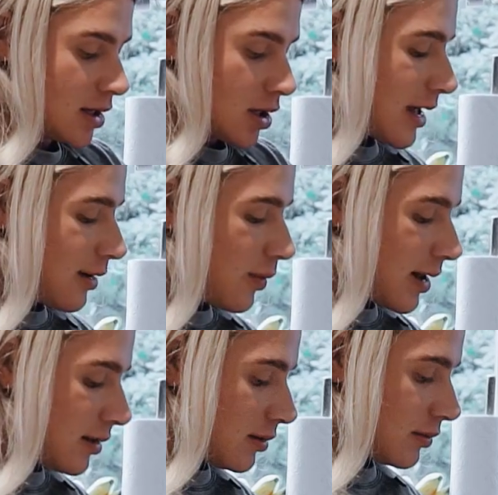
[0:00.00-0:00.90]
And I'm like,
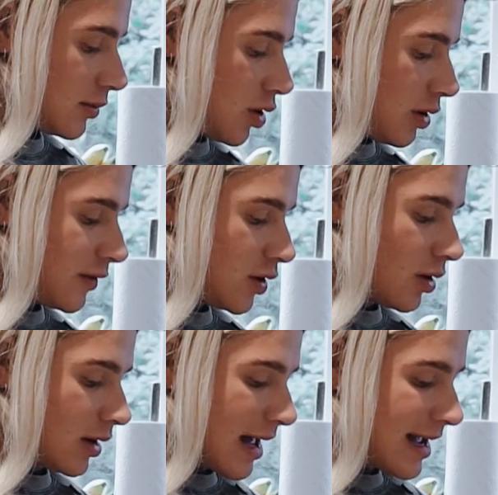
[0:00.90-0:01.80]
well, no, if you
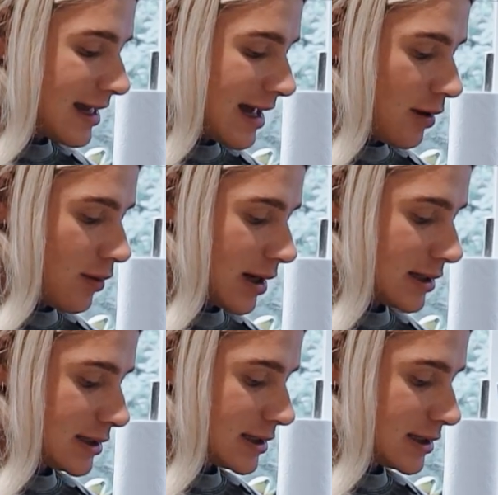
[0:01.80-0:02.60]
don't like egg whites,